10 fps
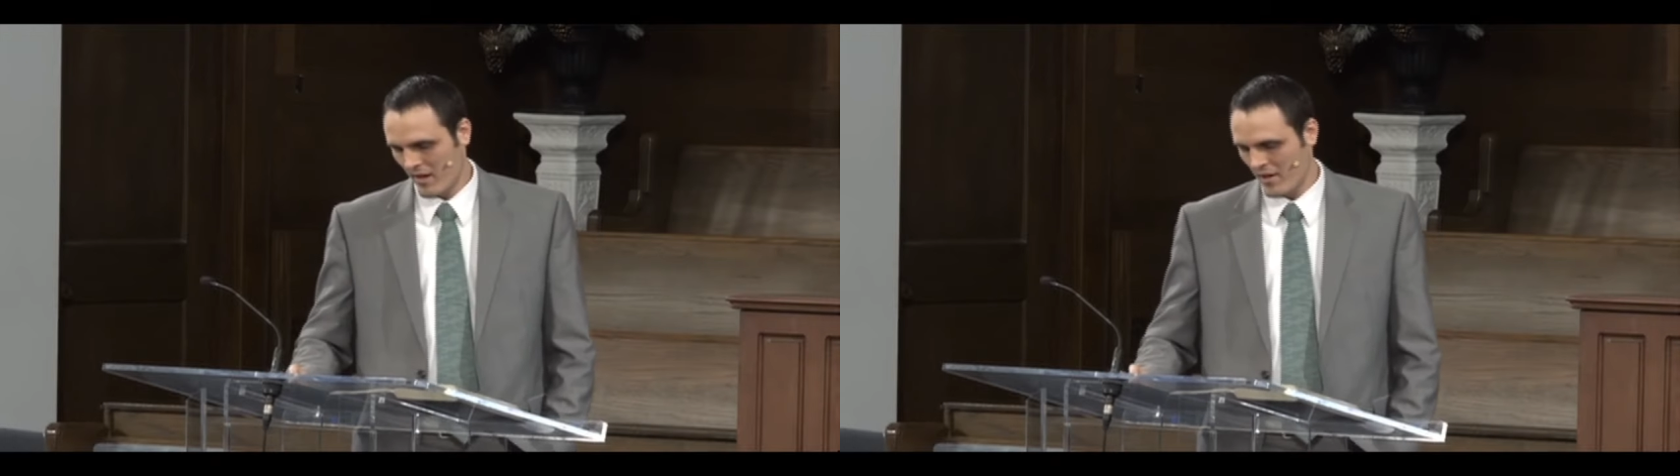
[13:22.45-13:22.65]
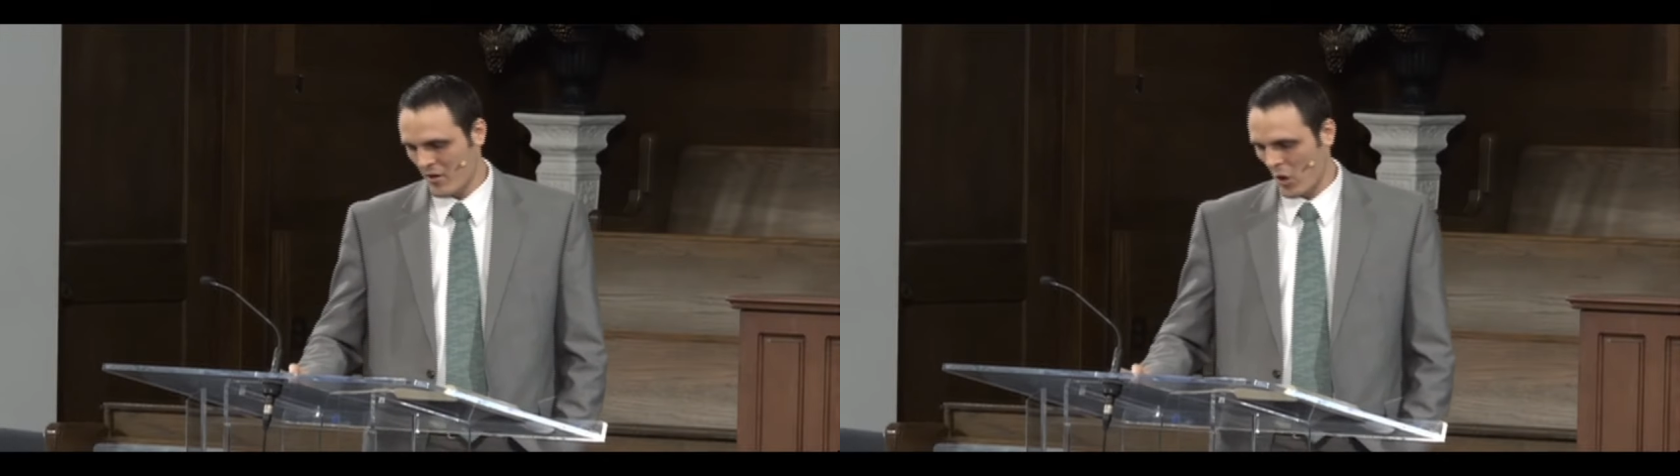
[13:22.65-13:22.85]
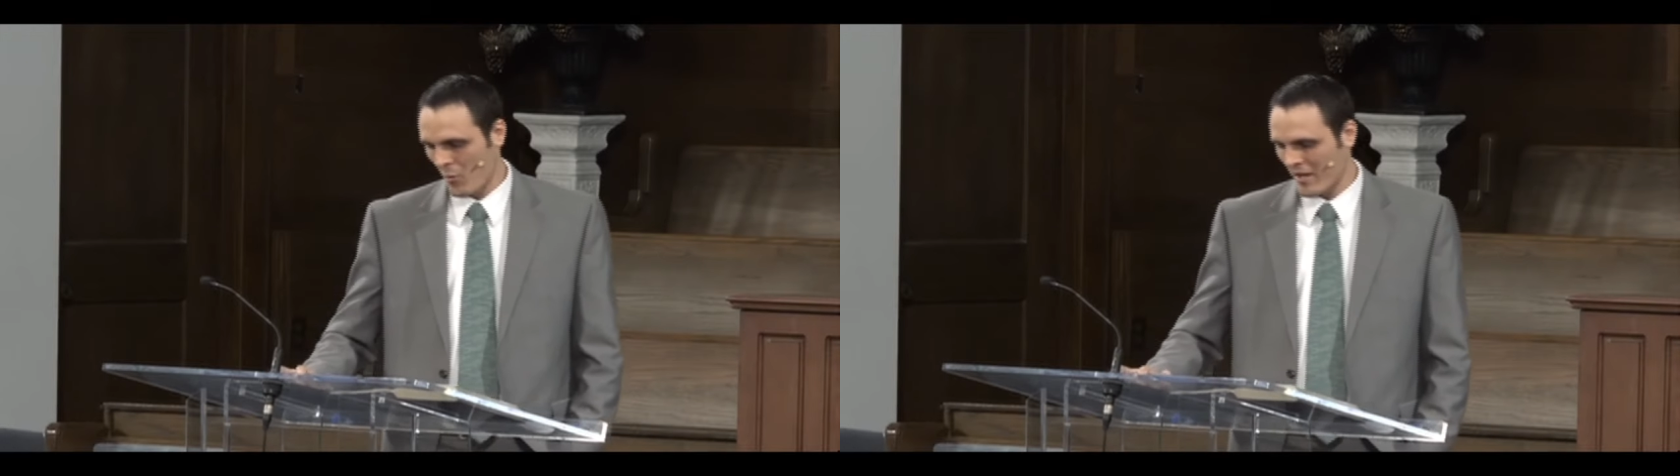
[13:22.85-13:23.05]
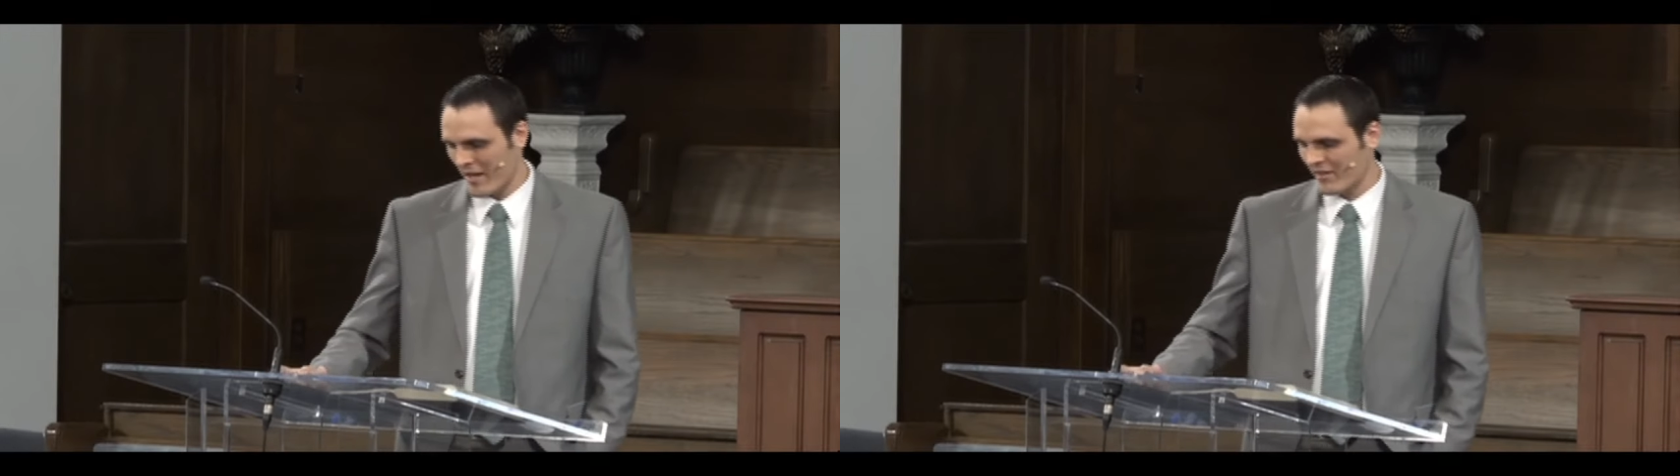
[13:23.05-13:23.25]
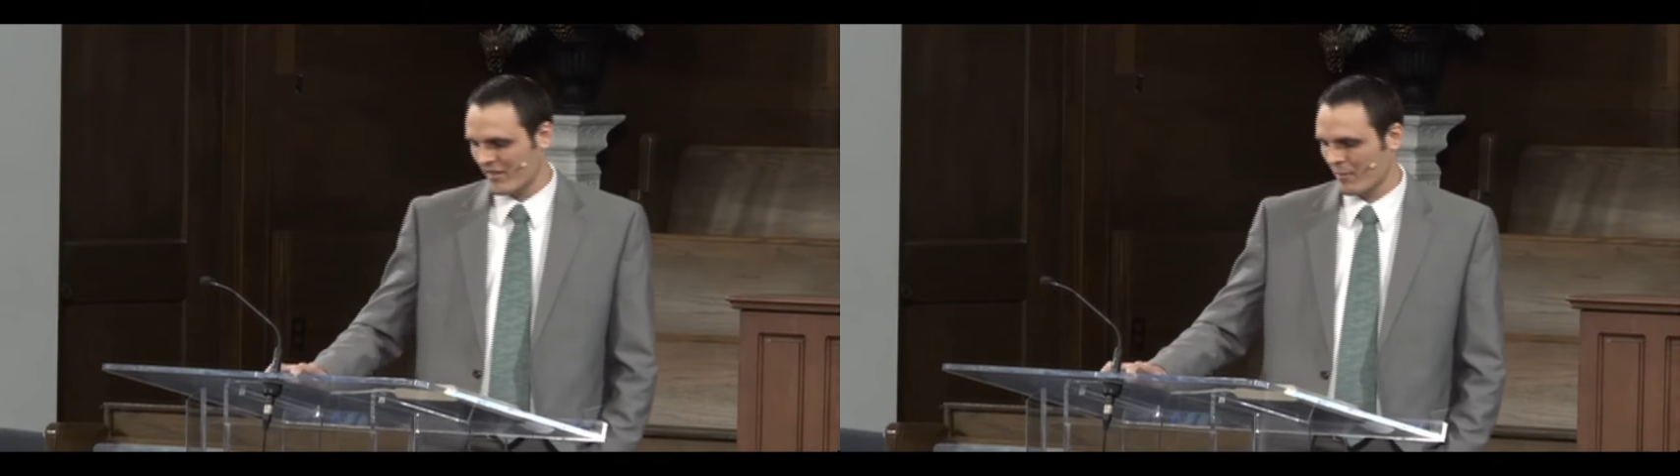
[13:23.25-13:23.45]
And you know, we
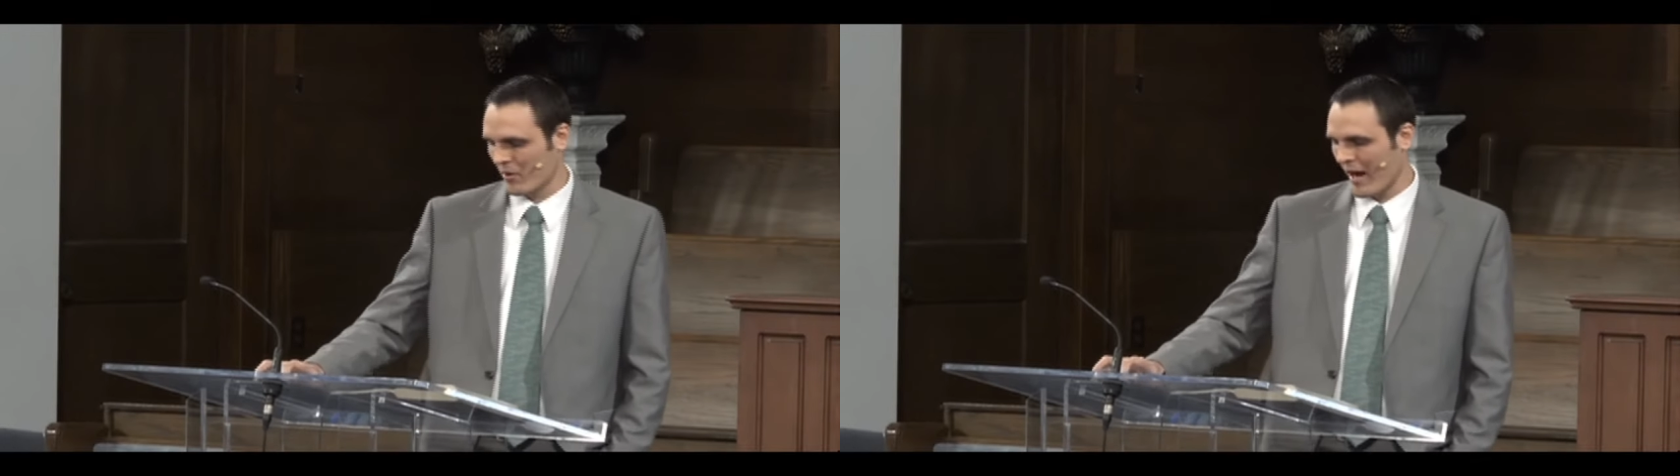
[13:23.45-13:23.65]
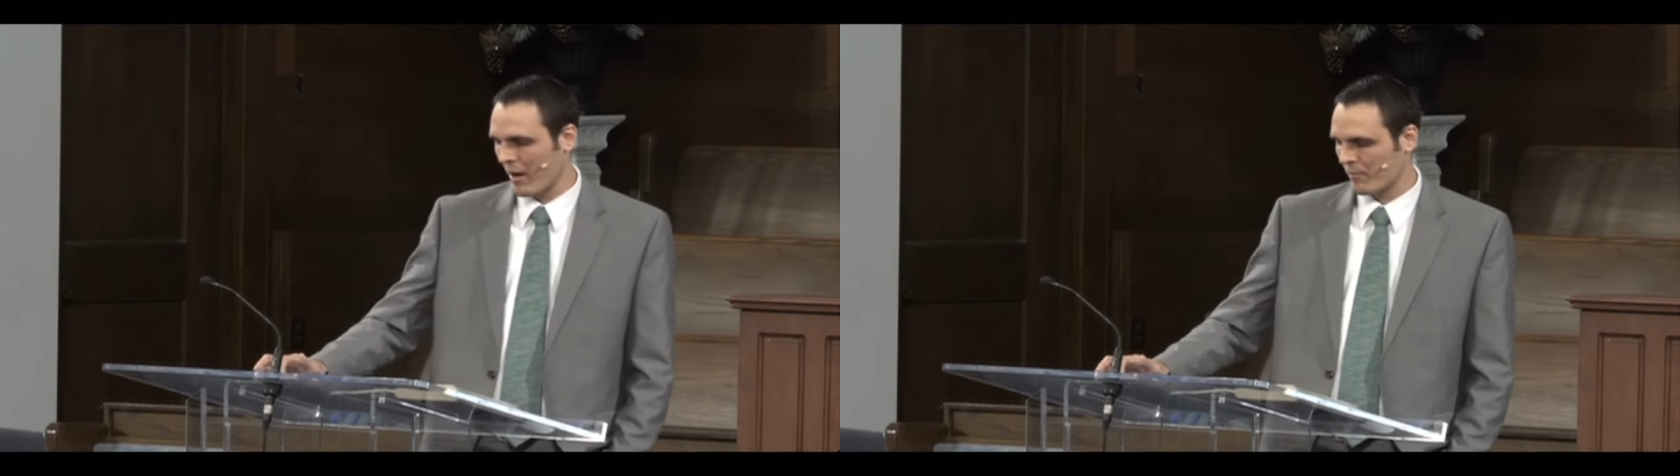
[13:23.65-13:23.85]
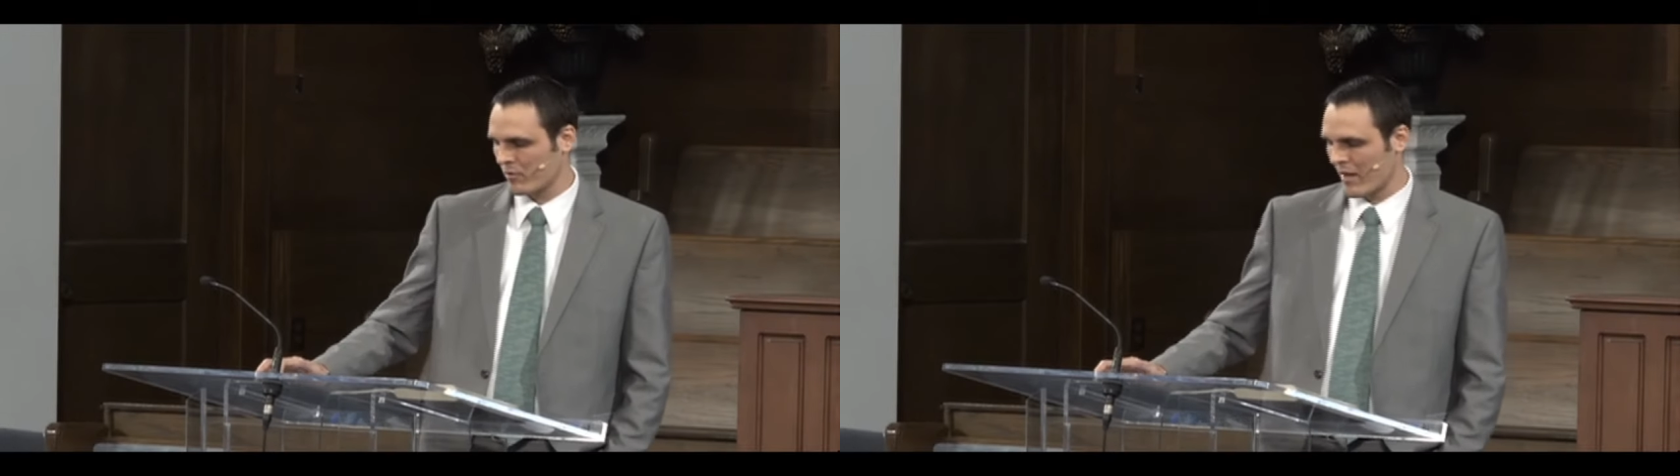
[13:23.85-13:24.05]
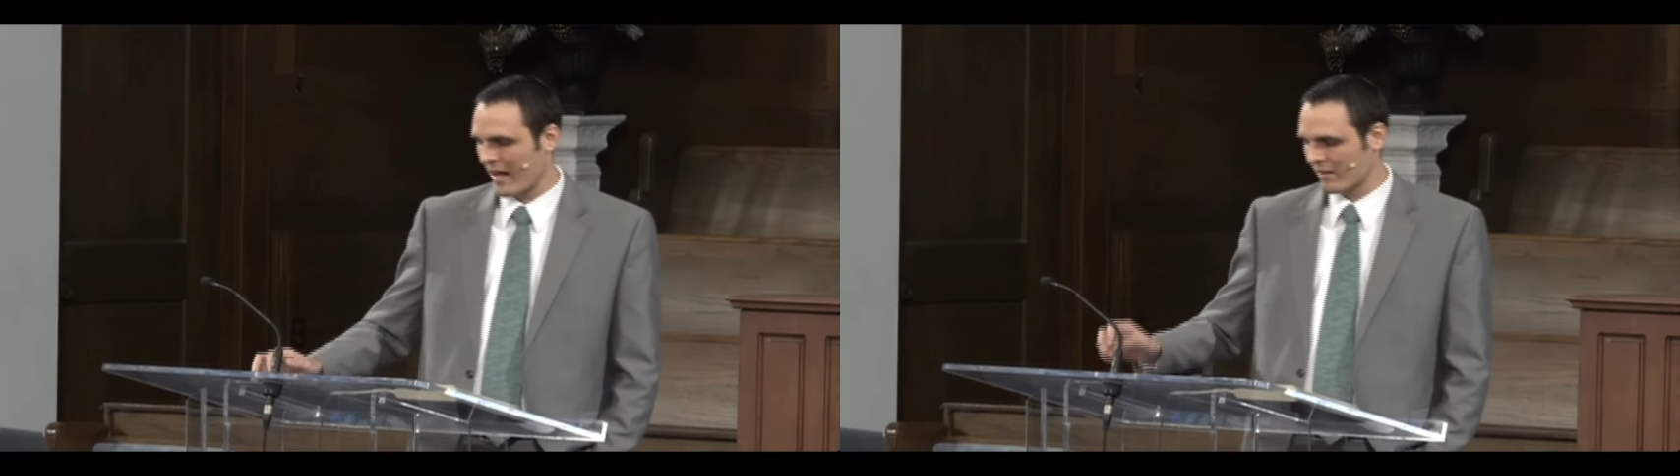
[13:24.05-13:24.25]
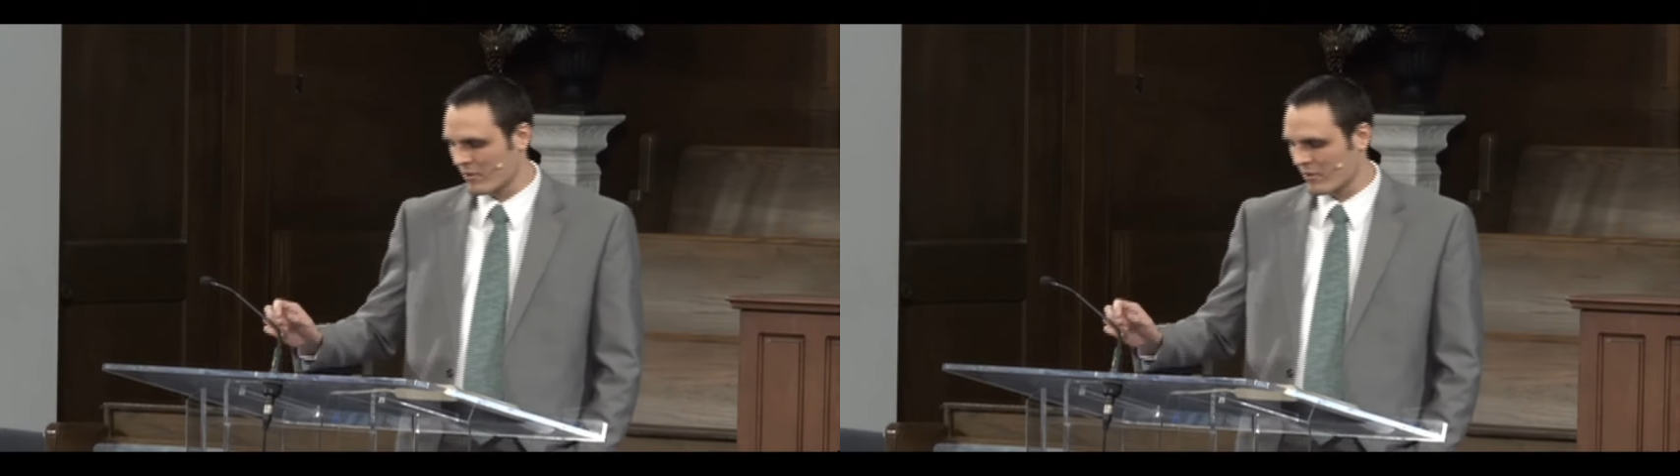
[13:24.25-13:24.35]
need similar help to not